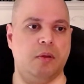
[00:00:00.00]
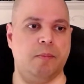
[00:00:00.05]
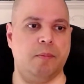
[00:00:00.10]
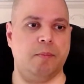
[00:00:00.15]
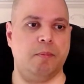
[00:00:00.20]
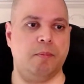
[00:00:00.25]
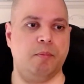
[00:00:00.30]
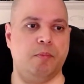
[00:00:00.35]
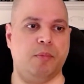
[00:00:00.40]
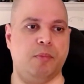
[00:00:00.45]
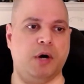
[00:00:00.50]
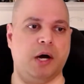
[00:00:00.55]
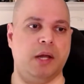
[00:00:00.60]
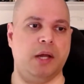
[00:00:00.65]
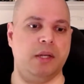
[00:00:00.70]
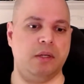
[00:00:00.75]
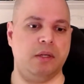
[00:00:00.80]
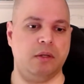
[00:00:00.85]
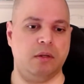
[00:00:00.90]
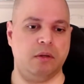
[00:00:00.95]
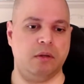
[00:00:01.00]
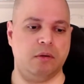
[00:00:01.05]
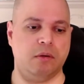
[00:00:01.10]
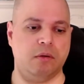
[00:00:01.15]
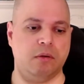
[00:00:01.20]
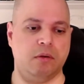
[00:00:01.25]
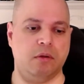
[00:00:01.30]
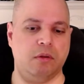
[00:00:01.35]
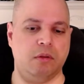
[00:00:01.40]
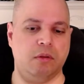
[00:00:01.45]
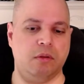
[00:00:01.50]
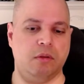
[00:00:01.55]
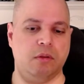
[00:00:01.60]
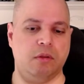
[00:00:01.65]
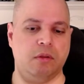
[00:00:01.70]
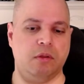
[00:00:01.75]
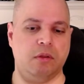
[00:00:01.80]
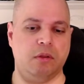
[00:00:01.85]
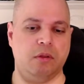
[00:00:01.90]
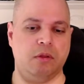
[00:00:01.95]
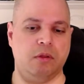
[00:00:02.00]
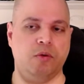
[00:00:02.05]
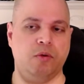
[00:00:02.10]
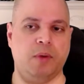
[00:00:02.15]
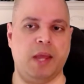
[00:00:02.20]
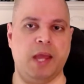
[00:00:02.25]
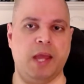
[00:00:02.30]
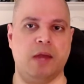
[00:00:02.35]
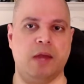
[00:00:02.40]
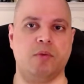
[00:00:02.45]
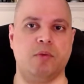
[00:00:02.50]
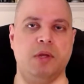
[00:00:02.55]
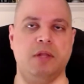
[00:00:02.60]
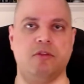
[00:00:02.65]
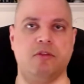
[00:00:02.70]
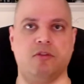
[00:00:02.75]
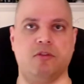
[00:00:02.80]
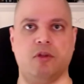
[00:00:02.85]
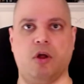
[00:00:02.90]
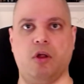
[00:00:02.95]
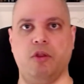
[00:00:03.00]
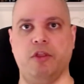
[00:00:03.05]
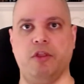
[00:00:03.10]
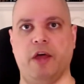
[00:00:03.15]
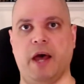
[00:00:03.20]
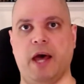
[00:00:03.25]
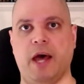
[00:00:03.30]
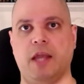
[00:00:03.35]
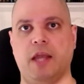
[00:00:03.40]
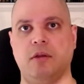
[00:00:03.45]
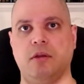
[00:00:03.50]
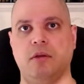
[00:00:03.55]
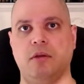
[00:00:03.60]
But you can't reinstall that